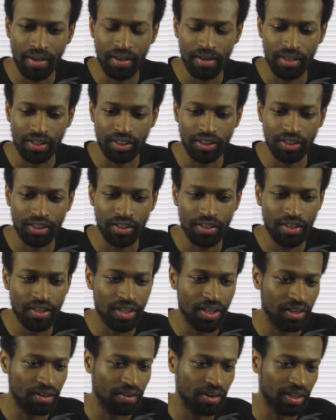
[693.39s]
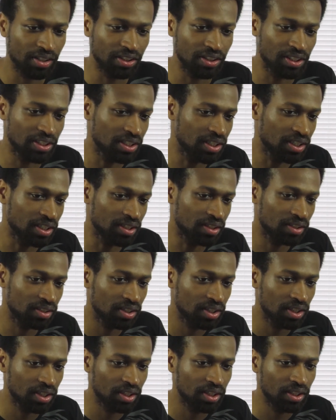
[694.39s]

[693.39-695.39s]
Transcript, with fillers: Making her a stern and grouchy kid.